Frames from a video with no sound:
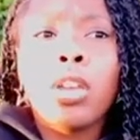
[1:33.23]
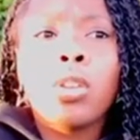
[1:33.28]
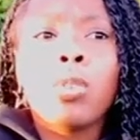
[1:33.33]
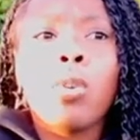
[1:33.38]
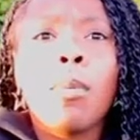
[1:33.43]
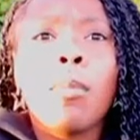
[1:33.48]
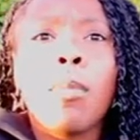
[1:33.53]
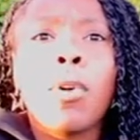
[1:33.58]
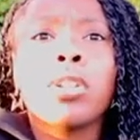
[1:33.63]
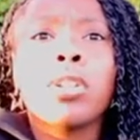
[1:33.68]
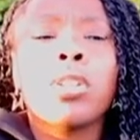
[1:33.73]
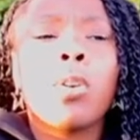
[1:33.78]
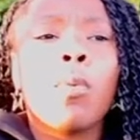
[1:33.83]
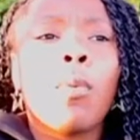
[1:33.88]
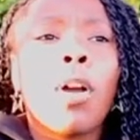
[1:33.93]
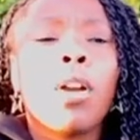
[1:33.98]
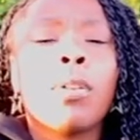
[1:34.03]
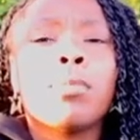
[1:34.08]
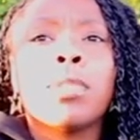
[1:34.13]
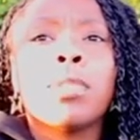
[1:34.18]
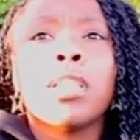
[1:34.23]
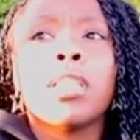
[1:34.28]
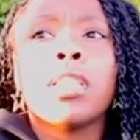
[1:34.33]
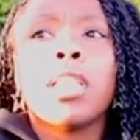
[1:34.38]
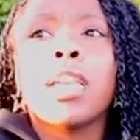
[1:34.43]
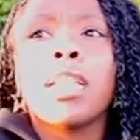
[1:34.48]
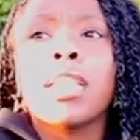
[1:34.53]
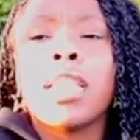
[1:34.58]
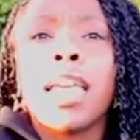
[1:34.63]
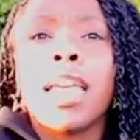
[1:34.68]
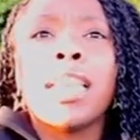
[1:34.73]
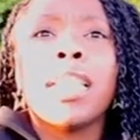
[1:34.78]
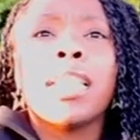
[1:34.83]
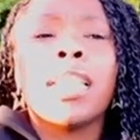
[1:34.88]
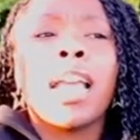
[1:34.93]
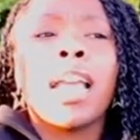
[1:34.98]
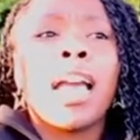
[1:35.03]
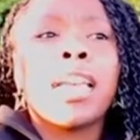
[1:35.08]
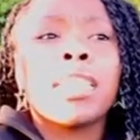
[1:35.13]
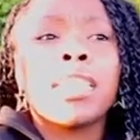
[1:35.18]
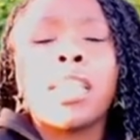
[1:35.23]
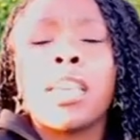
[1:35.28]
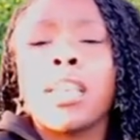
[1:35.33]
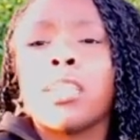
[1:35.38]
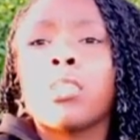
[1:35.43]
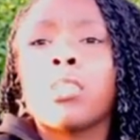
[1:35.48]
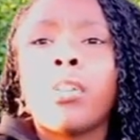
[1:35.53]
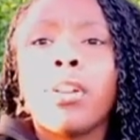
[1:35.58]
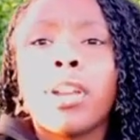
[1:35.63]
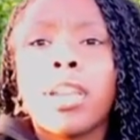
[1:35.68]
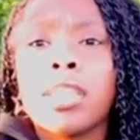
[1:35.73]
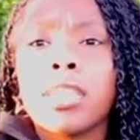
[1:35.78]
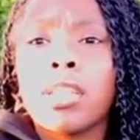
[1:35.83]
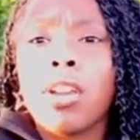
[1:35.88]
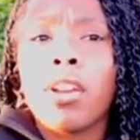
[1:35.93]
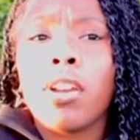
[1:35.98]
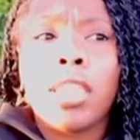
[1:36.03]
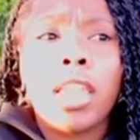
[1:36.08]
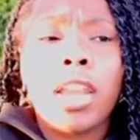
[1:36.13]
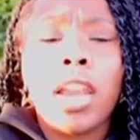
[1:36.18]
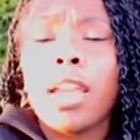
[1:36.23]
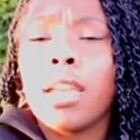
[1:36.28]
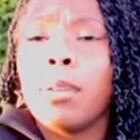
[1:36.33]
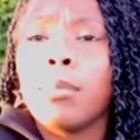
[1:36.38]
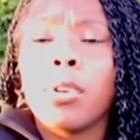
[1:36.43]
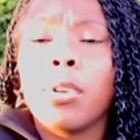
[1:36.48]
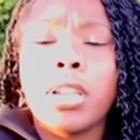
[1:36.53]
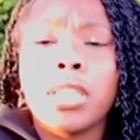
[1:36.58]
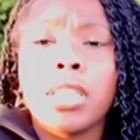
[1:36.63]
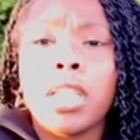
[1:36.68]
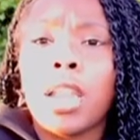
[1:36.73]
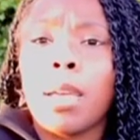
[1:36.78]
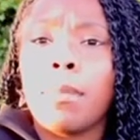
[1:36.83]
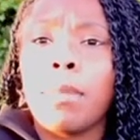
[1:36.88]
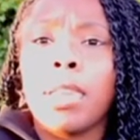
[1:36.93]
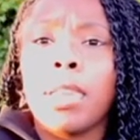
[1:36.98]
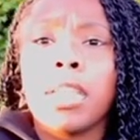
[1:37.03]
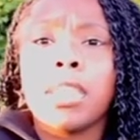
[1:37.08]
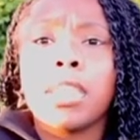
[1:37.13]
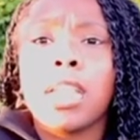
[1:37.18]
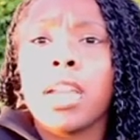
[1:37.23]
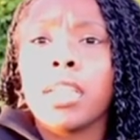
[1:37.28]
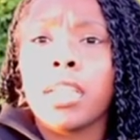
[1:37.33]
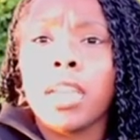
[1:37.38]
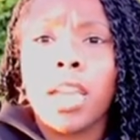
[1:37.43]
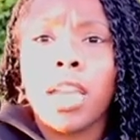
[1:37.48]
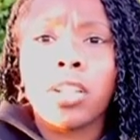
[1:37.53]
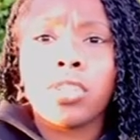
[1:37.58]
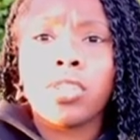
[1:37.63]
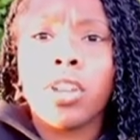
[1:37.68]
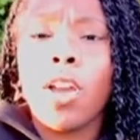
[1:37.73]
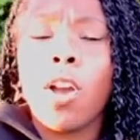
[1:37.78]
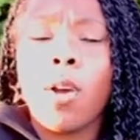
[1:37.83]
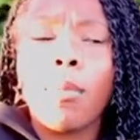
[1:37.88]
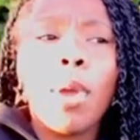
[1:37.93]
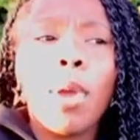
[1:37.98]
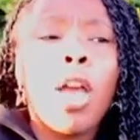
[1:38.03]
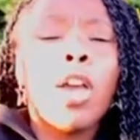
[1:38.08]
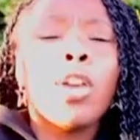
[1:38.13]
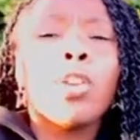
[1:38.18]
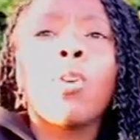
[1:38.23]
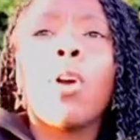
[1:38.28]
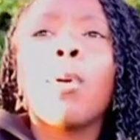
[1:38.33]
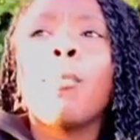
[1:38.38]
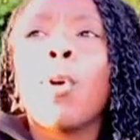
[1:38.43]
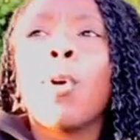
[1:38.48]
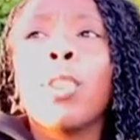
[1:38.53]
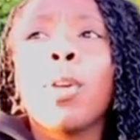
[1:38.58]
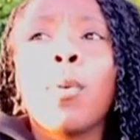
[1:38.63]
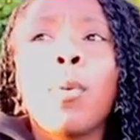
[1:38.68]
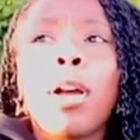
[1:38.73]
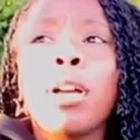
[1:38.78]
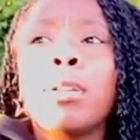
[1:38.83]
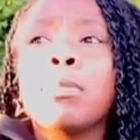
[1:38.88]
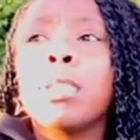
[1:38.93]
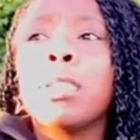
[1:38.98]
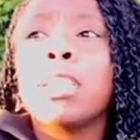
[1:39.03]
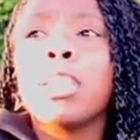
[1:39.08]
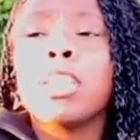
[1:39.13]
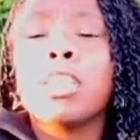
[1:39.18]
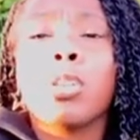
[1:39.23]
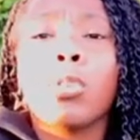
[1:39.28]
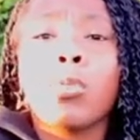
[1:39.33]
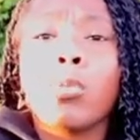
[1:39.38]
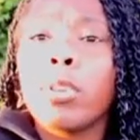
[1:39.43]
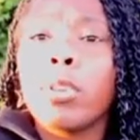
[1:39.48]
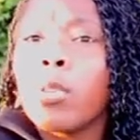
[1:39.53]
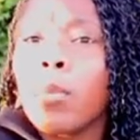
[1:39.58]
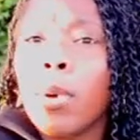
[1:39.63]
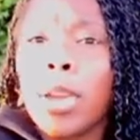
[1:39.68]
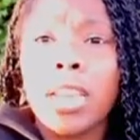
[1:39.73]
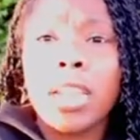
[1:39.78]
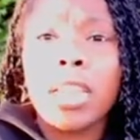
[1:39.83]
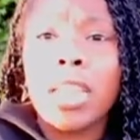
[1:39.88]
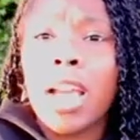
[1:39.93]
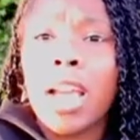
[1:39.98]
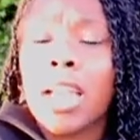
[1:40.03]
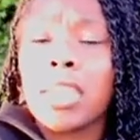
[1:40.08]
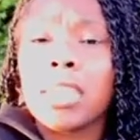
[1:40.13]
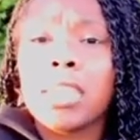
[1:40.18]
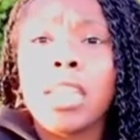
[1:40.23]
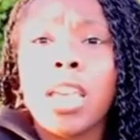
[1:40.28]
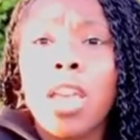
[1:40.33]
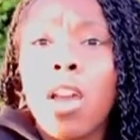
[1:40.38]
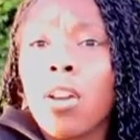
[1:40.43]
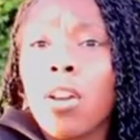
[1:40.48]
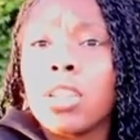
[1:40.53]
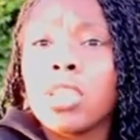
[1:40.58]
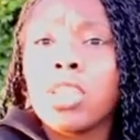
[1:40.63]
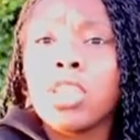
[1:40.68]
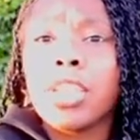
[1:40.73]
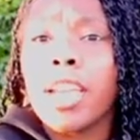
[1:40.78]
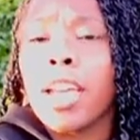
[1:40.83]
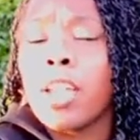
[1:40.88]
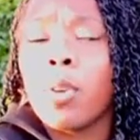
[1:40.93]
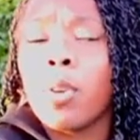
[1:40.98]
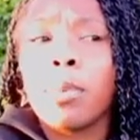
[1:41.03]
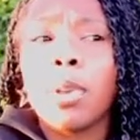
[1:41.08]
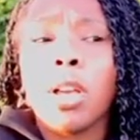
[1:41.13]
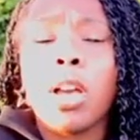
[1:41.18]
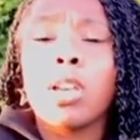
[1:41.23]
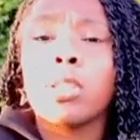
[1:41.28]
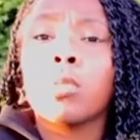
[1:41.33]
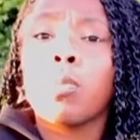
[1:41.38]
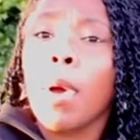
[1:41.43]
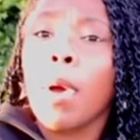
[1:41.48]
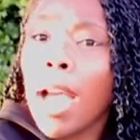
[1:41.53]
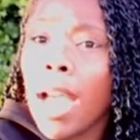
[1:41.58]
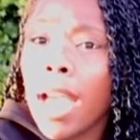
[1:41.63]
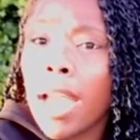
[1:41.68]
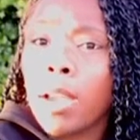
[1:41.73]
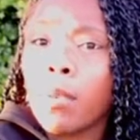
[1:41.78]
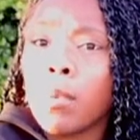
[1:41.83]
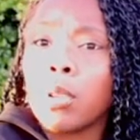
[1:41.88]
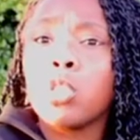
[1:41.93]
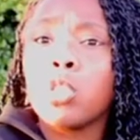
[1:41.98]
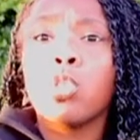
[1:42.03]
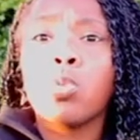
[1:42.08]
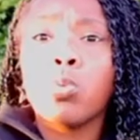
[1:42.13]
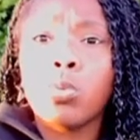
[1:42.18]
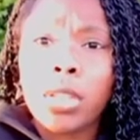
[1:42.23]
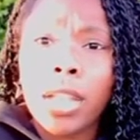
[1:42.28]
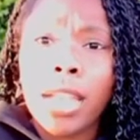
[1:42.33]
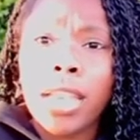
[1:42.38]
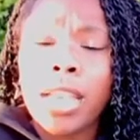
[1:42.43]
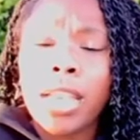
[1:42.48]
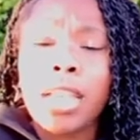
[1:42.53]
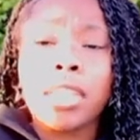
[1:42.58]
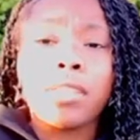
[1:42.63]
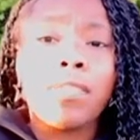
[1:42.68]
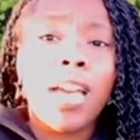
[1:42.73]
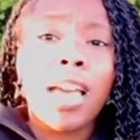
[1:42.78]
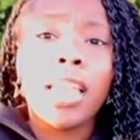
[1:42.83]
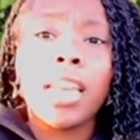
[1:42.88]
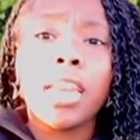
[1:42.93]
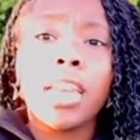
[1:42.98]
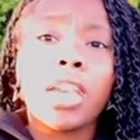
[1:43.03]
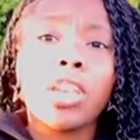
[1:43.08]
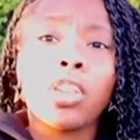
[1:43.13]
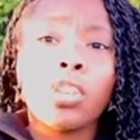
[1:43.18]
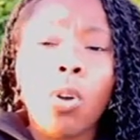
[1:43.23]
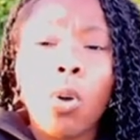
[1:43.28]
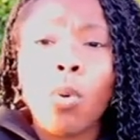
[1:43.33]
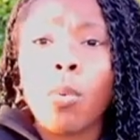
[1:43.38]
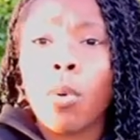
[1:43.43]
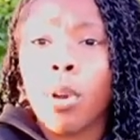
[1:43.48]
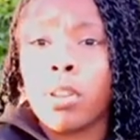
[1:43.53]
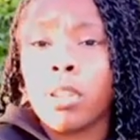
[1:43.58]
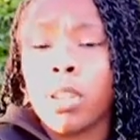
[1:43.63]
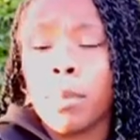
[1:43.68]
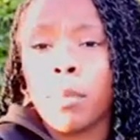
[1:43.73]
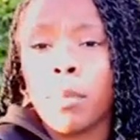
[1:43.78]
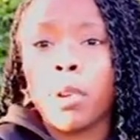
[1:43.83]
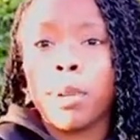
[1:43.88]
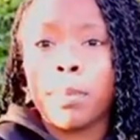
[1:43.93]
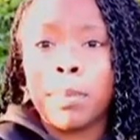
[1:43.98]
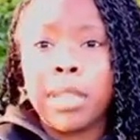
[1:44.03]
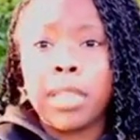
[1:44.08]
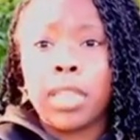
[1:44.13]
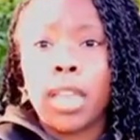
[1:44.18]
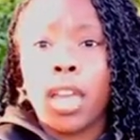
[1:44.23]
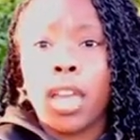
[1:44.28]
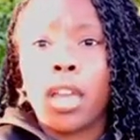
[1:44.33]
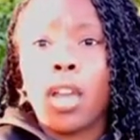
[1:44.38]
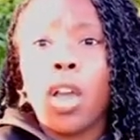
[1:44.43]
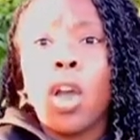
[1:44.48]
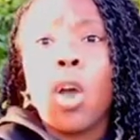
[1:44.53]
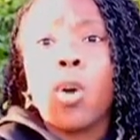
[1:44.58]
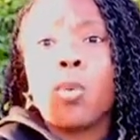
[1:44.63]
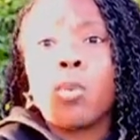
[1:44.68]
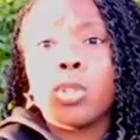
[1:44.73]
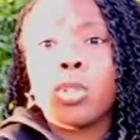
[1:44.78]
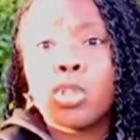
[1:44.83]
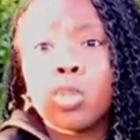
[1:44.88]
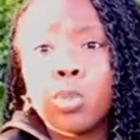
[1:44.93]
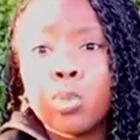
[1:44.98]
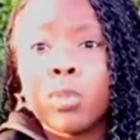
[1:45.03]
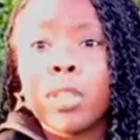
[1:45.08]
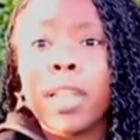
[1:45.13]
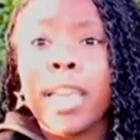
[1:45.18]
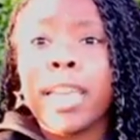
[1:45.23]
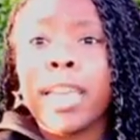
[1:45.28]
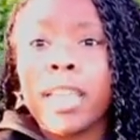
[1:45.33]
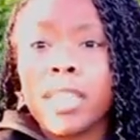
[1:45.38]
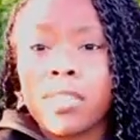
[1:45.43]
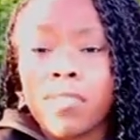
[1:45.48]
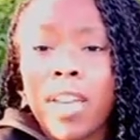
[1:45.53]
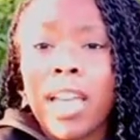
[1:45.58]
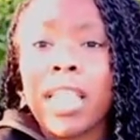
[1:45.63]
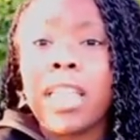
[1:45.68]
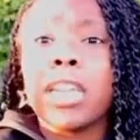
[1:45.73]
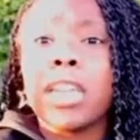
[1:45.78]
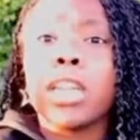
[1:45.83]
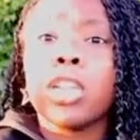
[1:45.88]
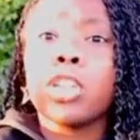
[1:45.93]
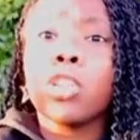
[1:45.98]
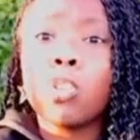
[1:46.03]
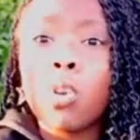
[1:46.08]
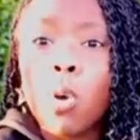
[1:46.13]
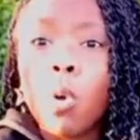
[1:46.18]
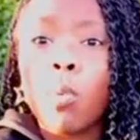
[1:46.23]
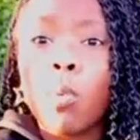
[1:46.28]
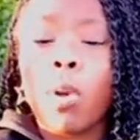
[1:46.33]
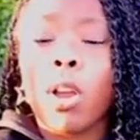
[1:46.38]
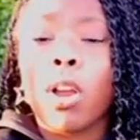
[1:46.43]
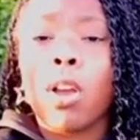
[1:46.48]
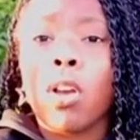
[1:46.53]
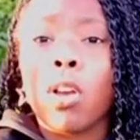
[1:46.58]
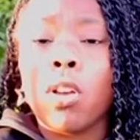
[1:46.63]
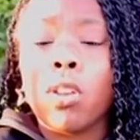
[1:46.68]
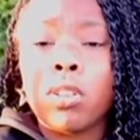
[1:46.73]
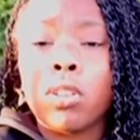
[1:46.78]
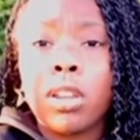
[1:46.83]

You are more than welcome to think that anything I say is crazy or that I am crazy and I need psychiatric help. You are more than welcome to disagree with anything I say on this channel because why? What you think is valid in your world. Let me repeat that. What you think is valid in your world.